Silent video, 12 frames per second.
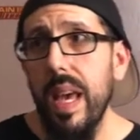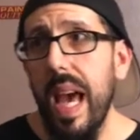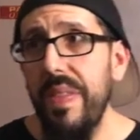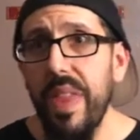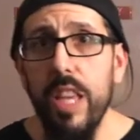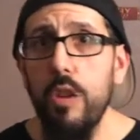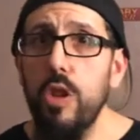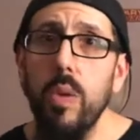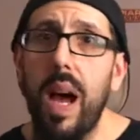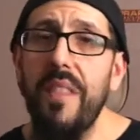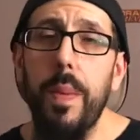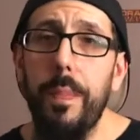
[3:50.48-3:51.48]
and then you do
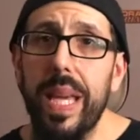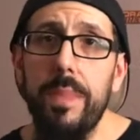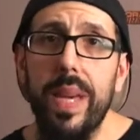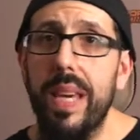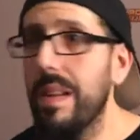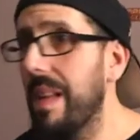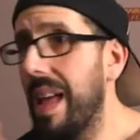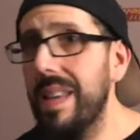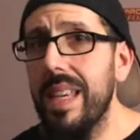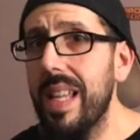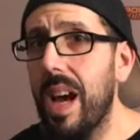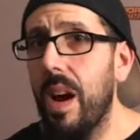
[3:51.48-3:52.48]
have a big meal,
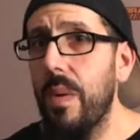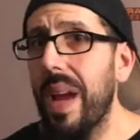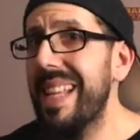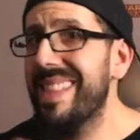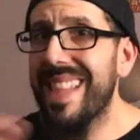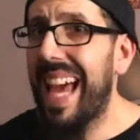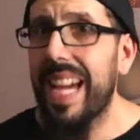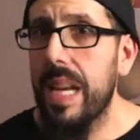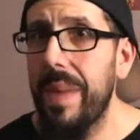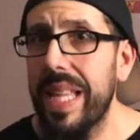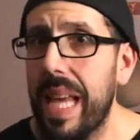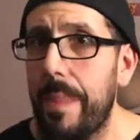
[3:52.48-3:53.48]
it's not going to
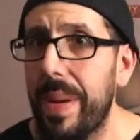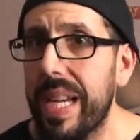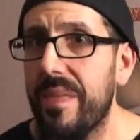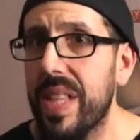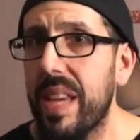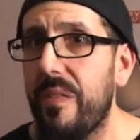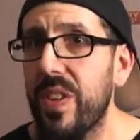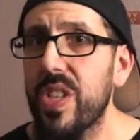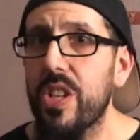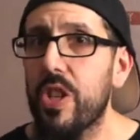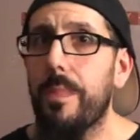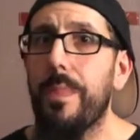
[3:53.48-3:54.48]
make that big of a difference
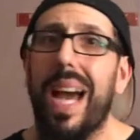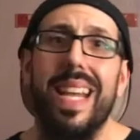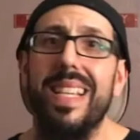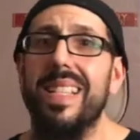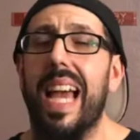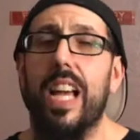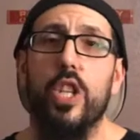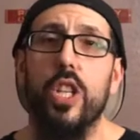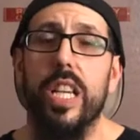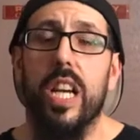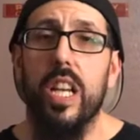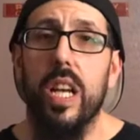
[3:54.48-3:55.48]
because your body is
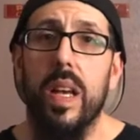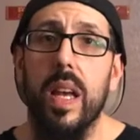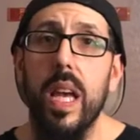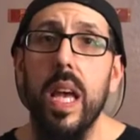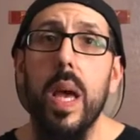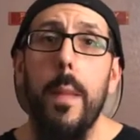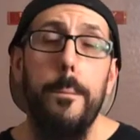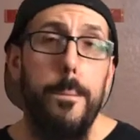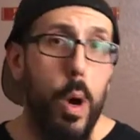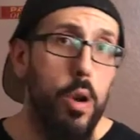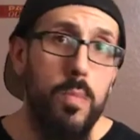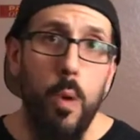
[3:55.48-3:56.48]
actually going to
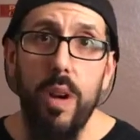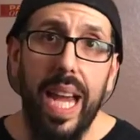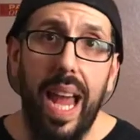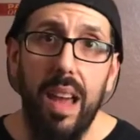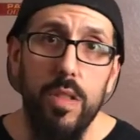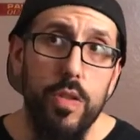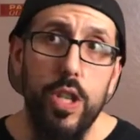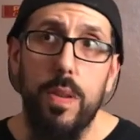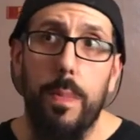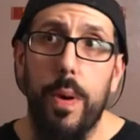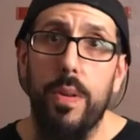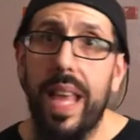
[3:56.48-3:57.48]
burn more calories to
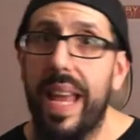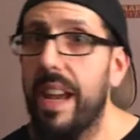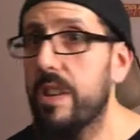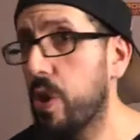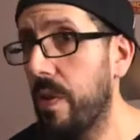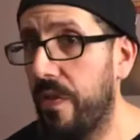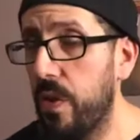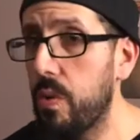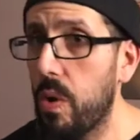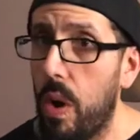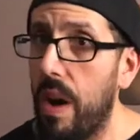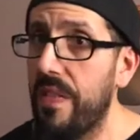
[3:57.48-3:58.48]
burn that extra
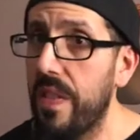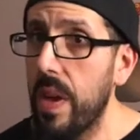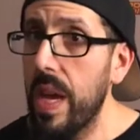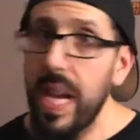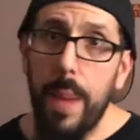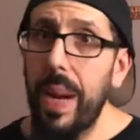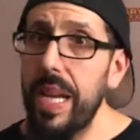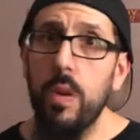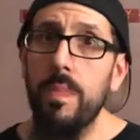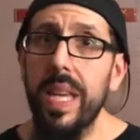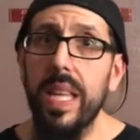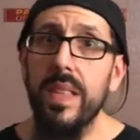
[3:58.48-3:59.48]
food off. Now, by no
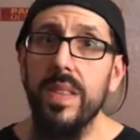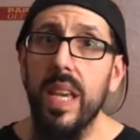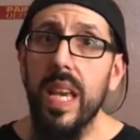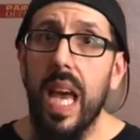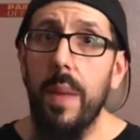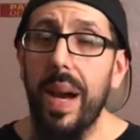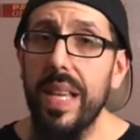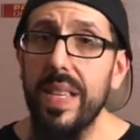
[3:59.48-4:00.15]
means am I